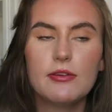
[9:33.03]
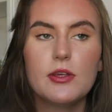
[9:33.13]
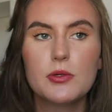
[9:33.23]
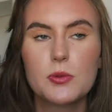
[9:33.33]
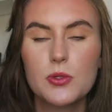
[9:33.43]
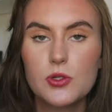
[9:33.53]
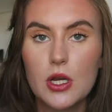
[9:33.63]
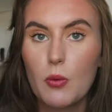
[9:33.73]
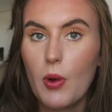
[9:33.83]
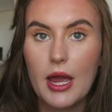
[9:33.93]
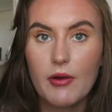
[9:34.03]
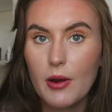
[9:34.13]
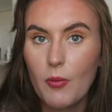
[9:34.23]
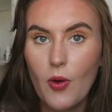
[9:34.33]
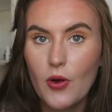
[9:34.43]
If you was wondering where
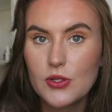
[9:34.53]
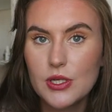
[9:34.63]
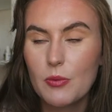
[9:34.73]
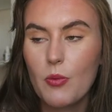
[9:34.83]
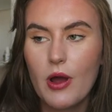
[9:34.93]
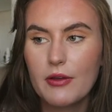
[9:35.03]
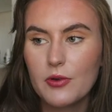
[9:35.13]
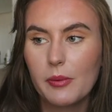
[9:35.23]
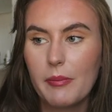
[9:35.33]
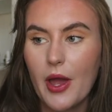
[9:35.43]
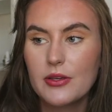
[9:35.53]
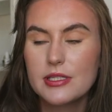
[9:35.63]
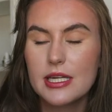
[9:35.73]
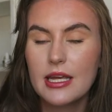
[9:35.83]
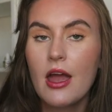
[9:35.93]
I was and why I've not been
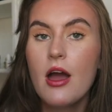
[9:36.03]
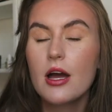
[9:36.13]
posting,